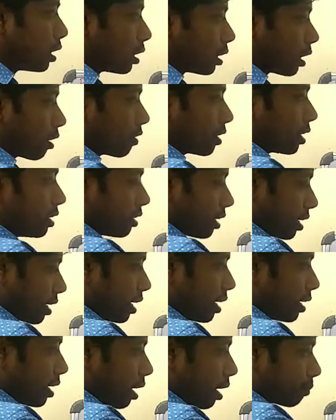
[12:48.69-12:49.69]
Now it
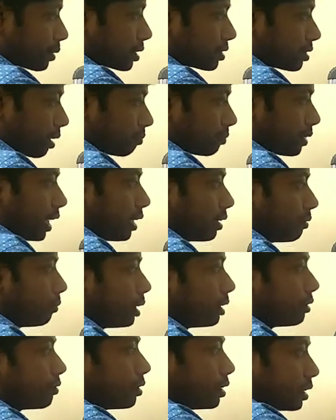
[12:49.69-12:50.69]
again after some time
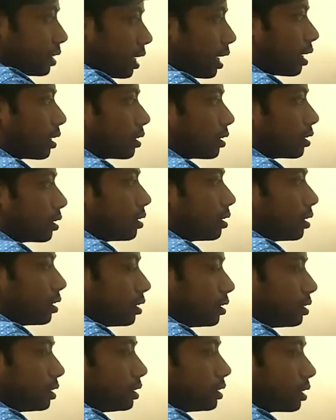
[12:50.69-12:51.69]
it return
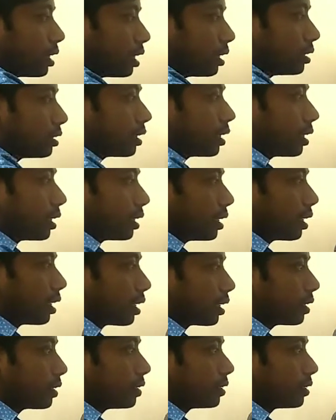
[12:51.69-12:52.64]
the air,